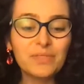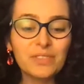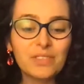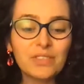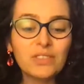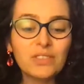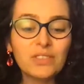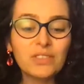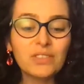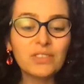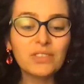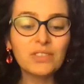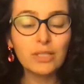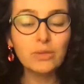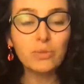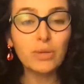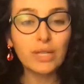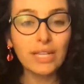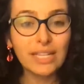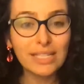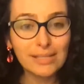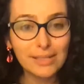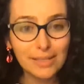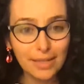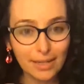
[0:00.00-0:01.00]
So that's when I
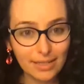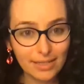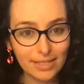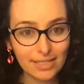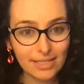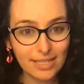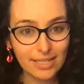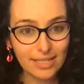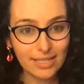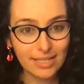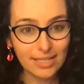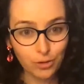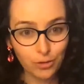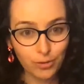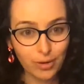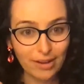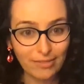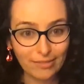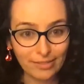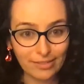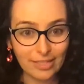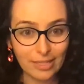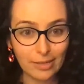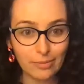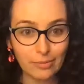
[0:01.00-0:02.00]
start to see the
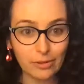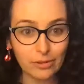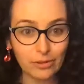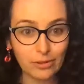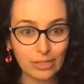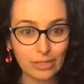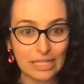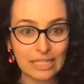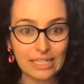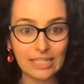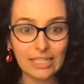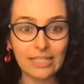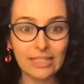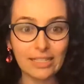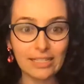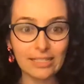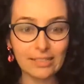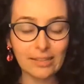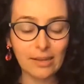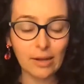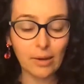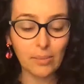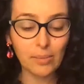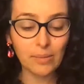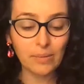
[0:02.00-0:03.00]
travel imagery in this
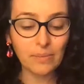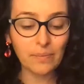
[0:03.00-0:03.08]
cup.